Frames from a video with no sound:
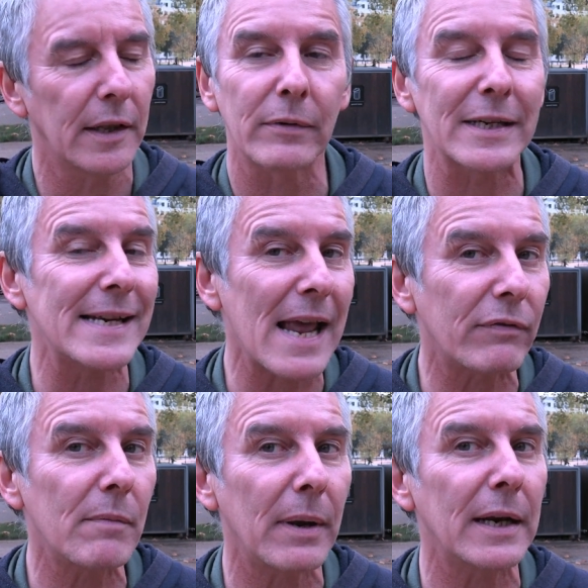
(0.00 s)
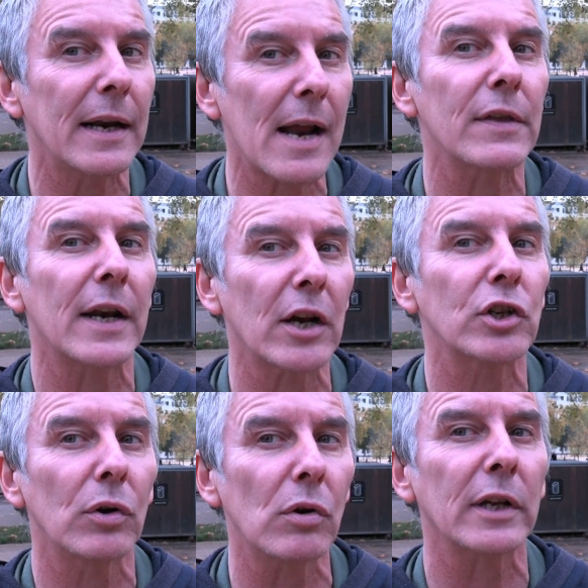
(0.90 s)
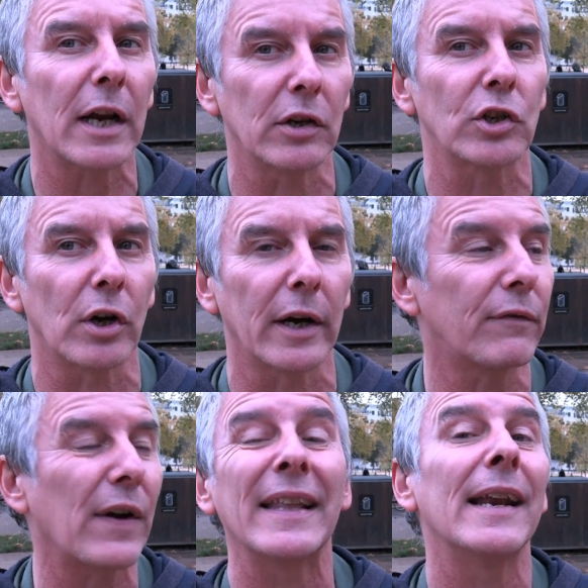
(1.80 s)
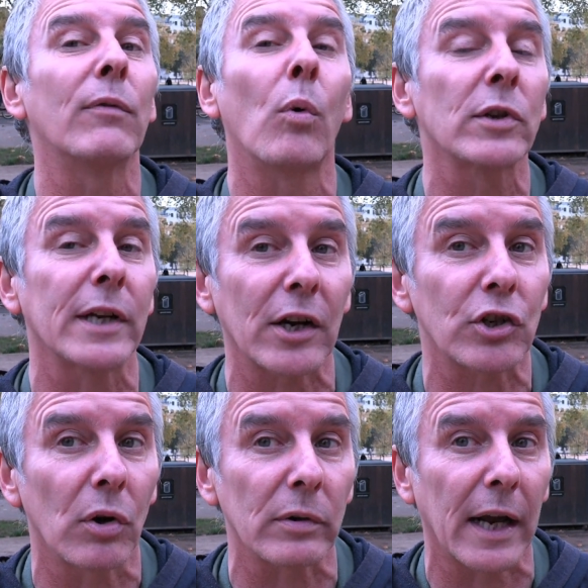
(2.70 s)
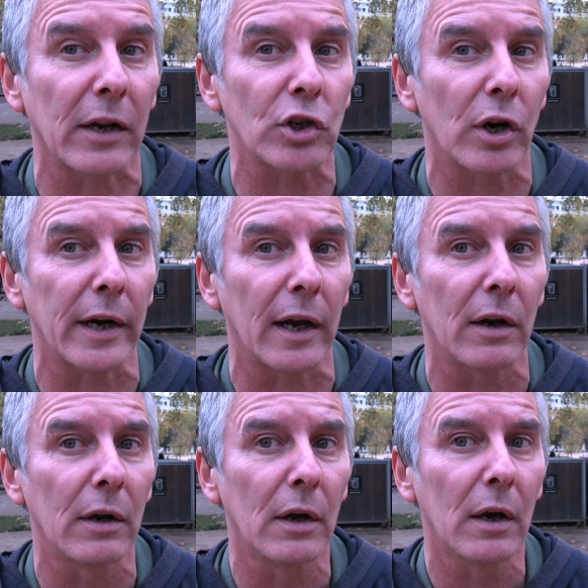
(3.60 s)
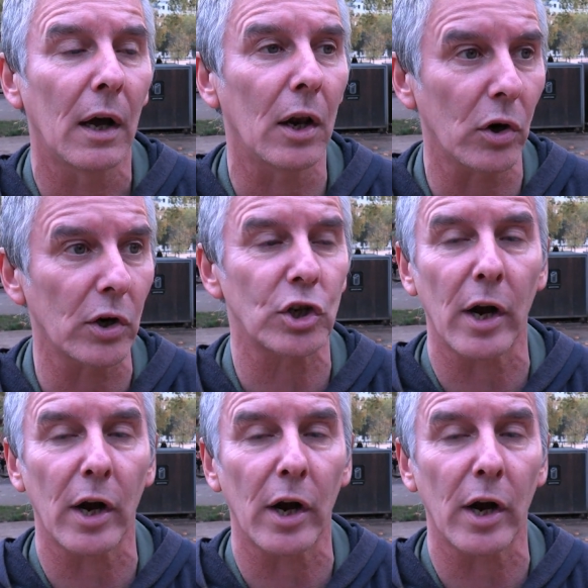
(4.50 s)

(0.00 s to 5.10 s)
There has never been another national lockdown in China. In fact, there never was a national lockdown in China. A lot of